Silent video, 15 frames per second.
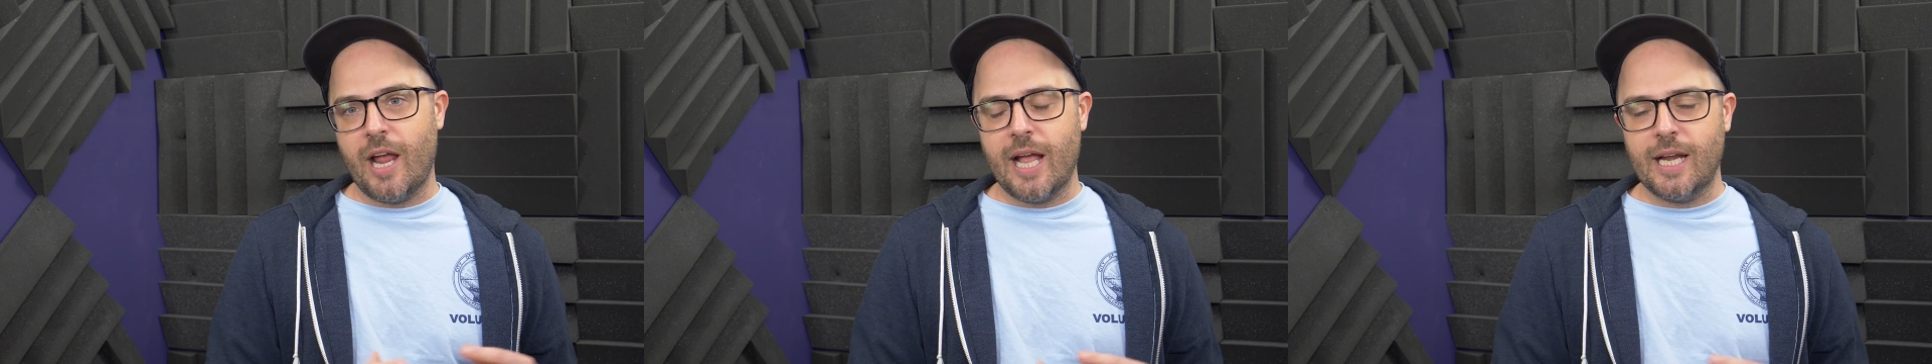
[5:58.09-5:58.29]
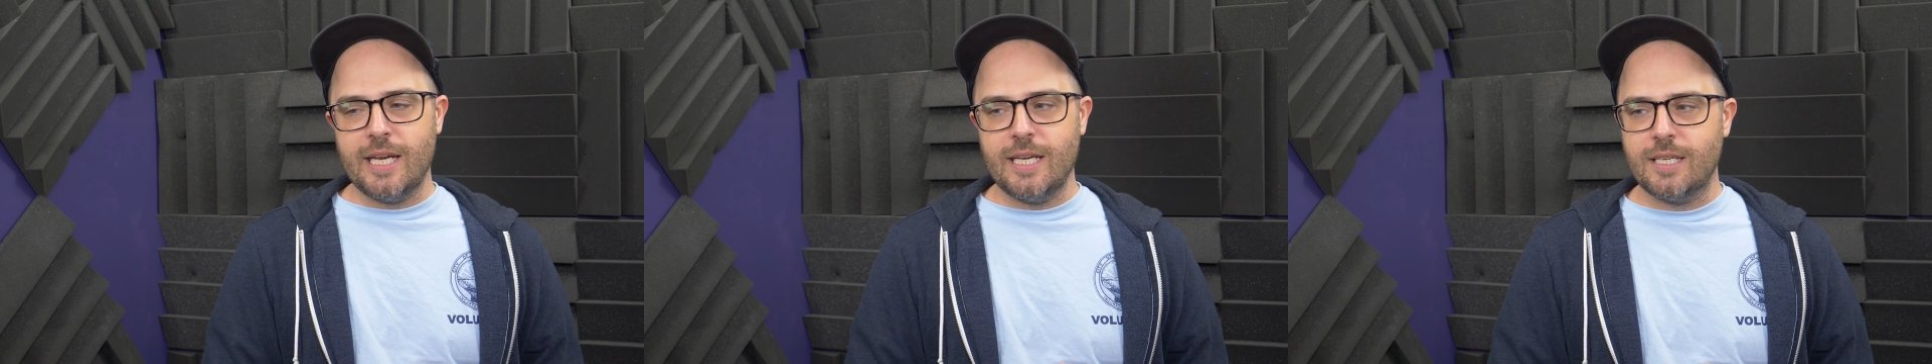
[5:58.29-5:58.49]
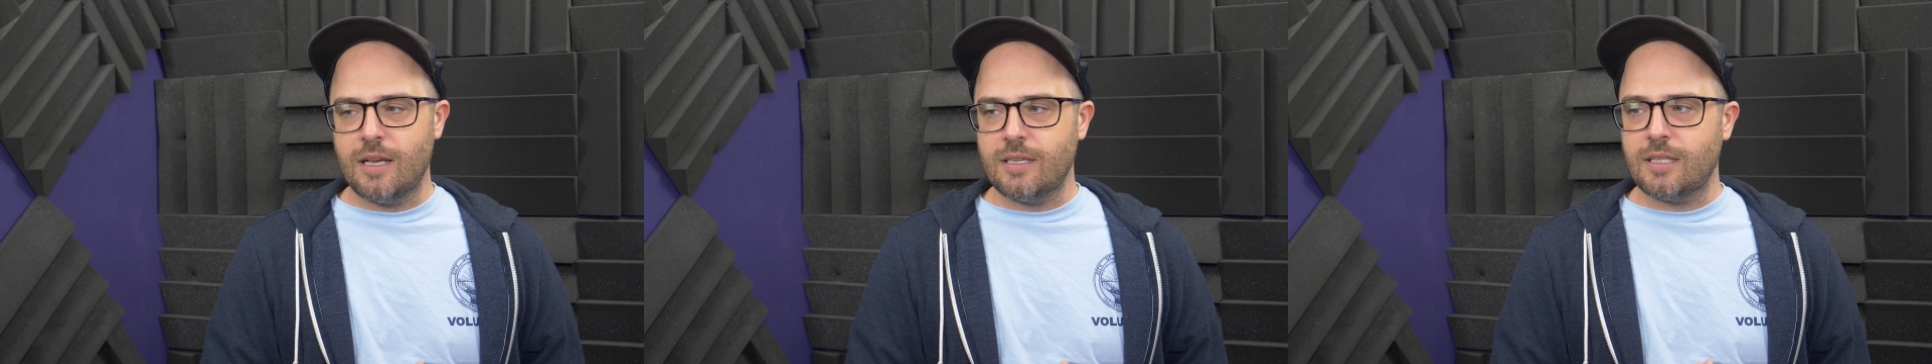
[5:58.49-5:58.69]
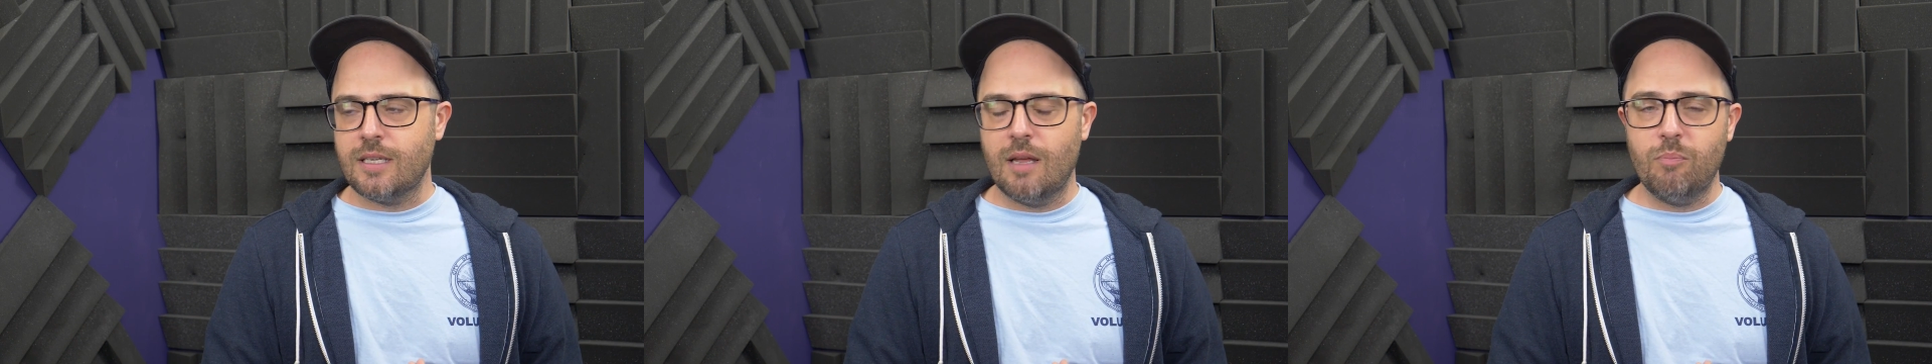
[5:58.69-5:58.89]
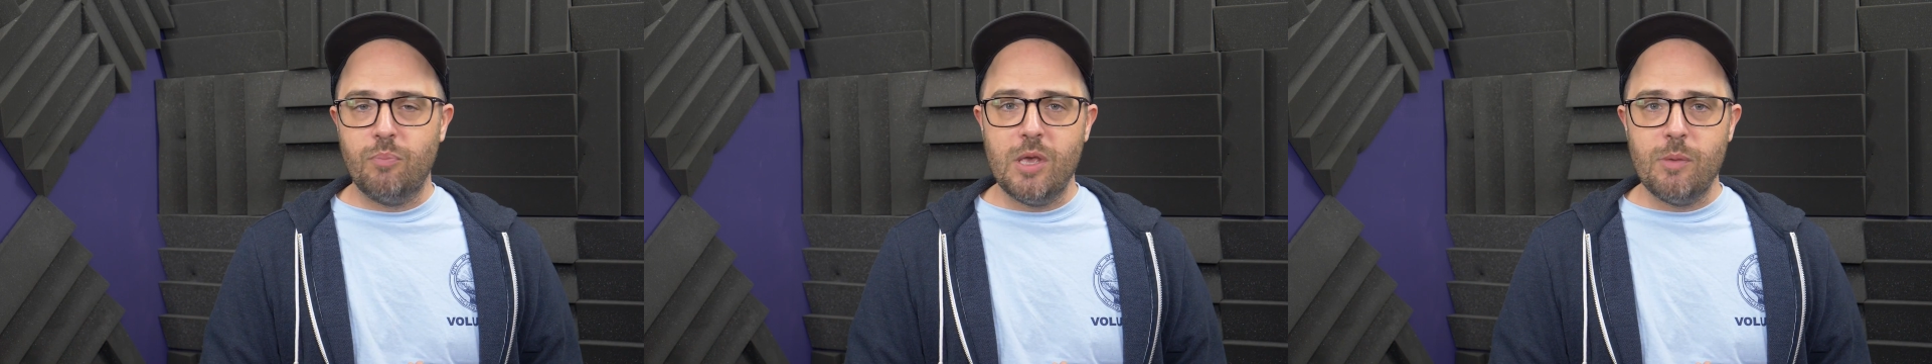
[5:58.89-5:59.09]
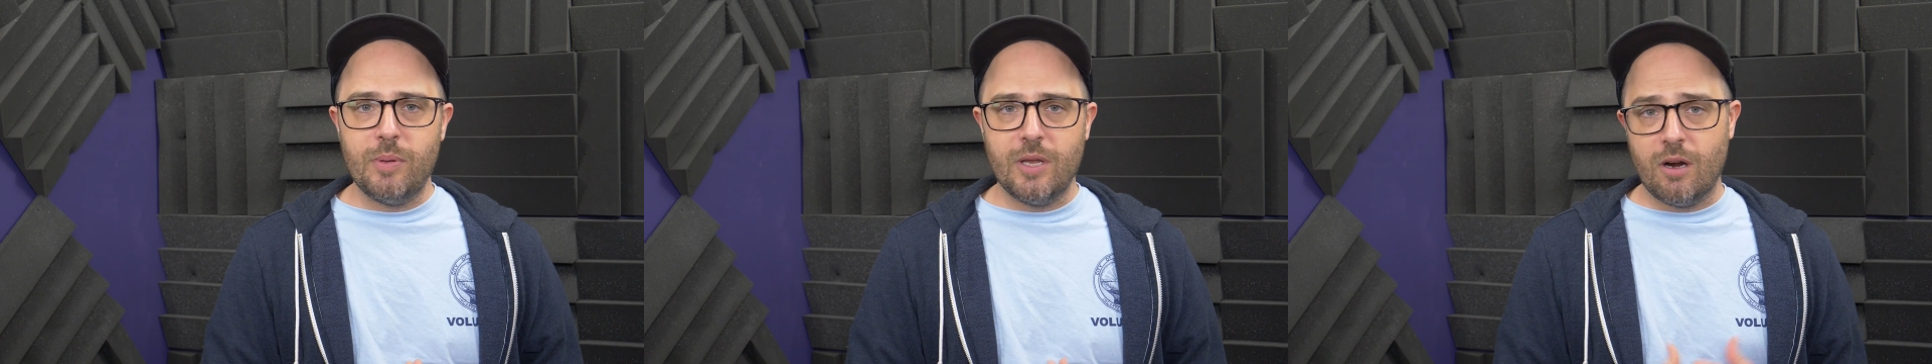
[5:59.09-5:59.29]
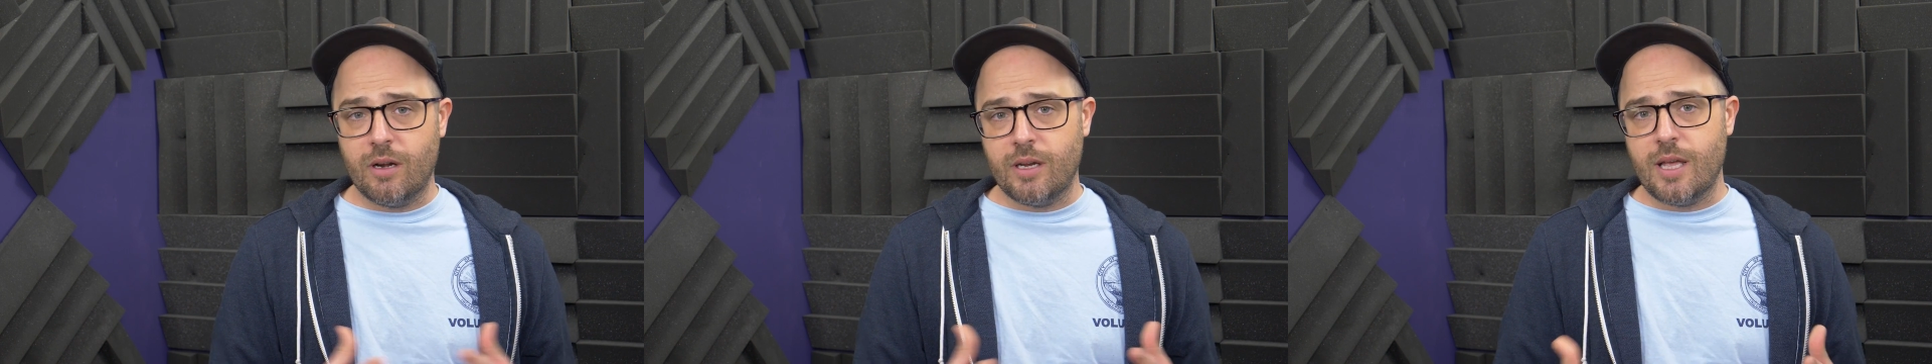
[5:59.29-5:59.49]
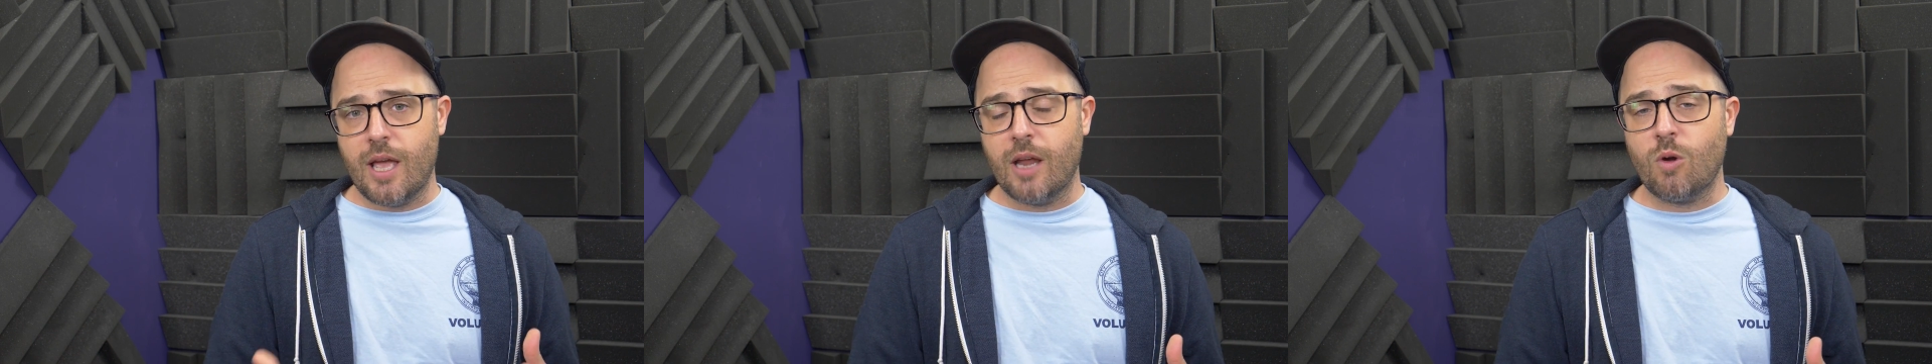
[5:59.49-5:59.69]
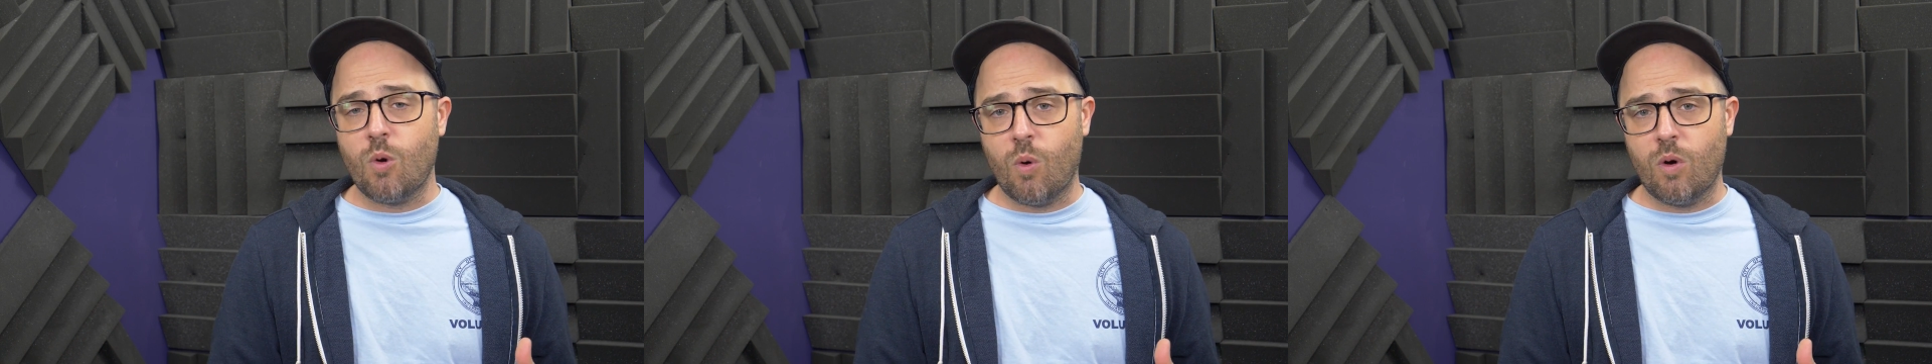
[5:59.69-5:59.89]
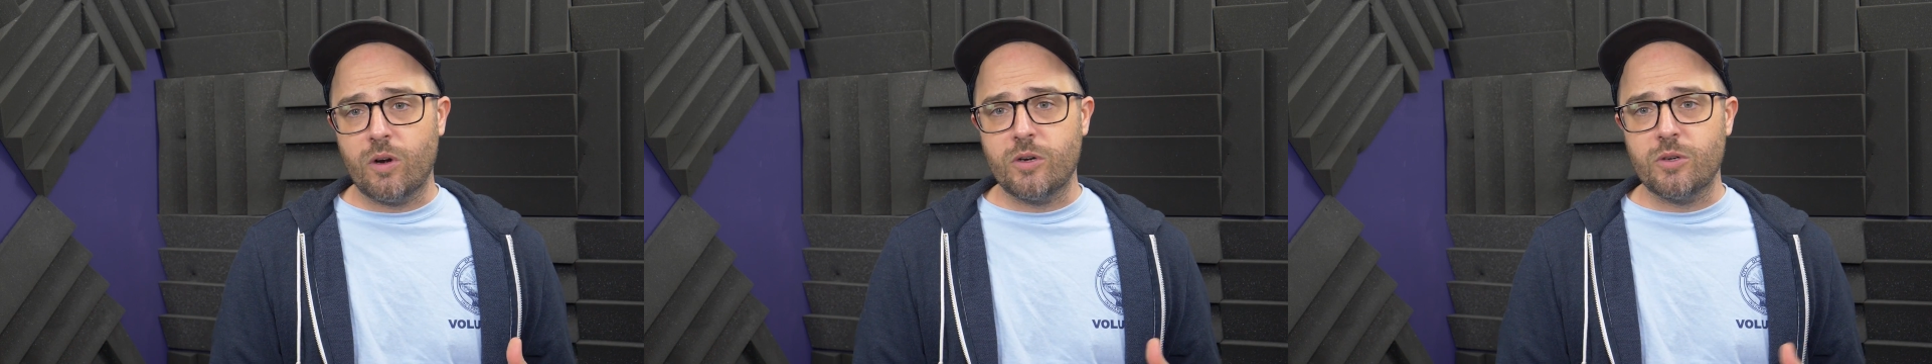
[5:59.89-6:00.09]
And he does it at BPRD
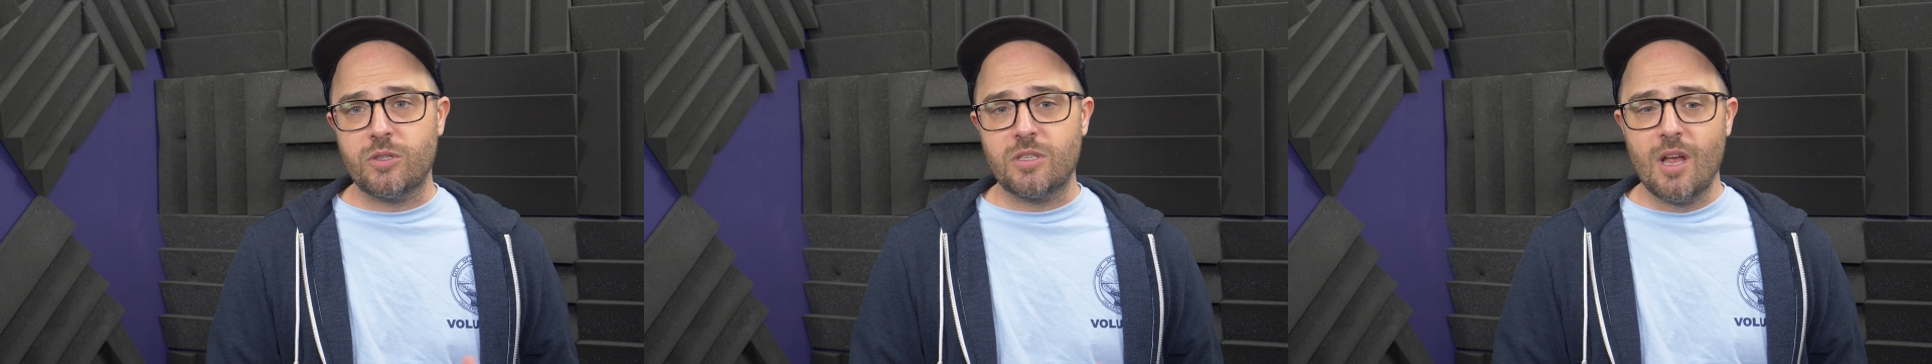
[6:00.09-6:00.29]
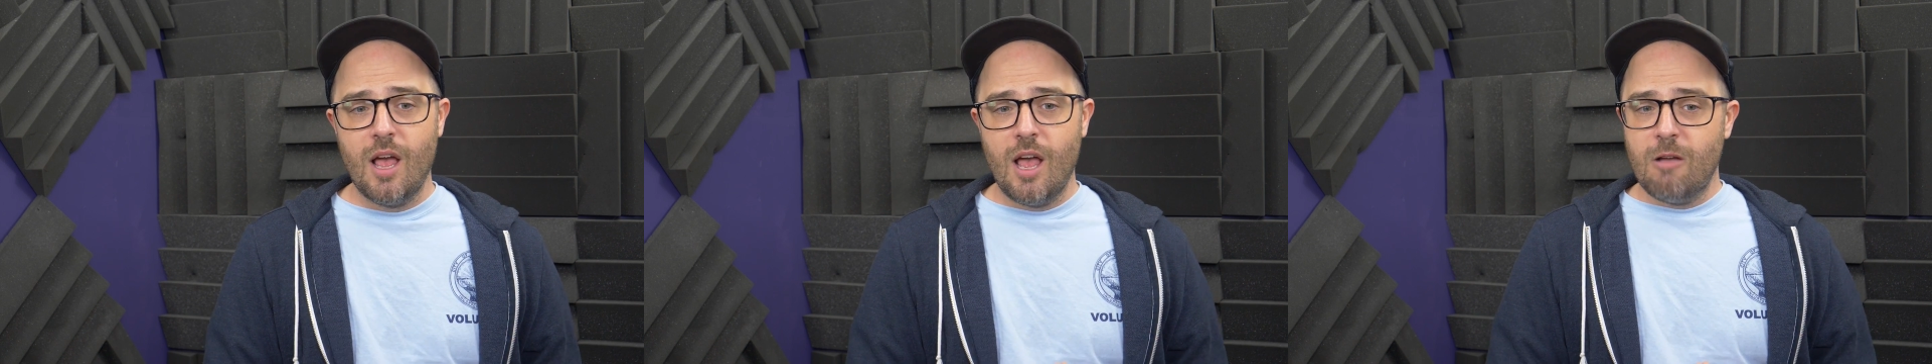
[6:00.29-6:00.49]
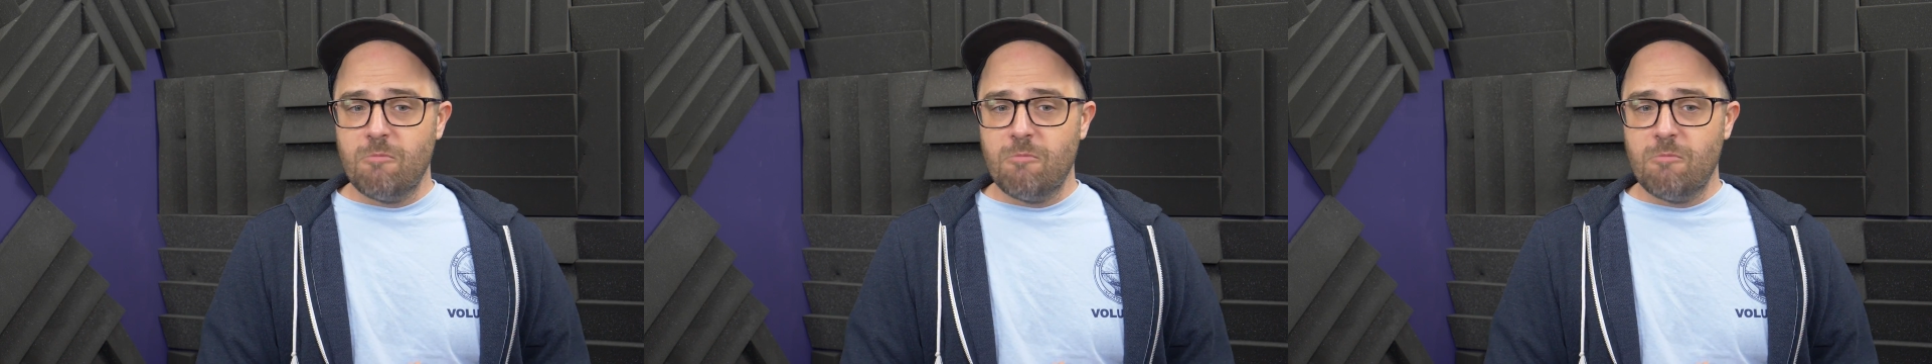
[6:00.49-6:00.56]
headquarters